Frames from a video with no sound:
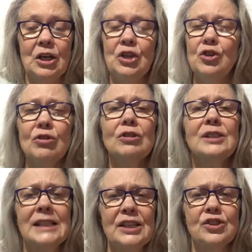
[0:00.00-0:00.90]
You'll
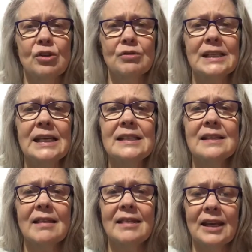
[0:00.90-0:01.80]
teach those kids
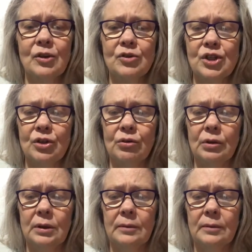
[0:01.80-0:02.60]
a thing or two.